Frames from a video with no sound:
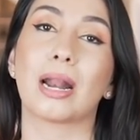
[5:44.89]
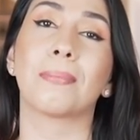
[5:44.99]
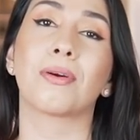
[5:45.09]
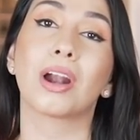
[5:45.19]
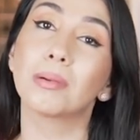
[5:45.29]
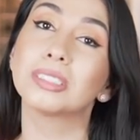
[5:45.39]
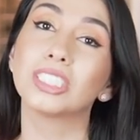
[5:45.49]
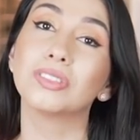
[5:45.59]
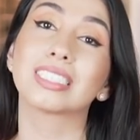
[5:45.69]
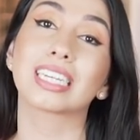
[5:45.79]
and I
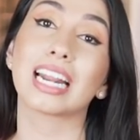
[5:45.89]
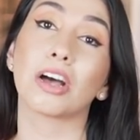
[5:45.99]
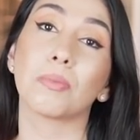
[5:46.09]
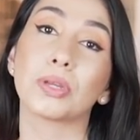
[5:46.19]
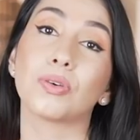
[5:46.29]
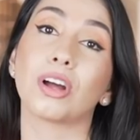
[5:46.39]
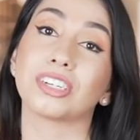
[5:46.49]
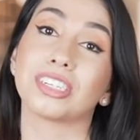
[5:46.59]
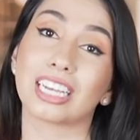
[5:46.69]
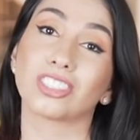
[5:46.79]
promise you it's gonna help you on
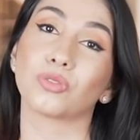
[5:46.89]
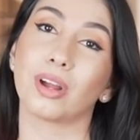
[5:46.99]
your next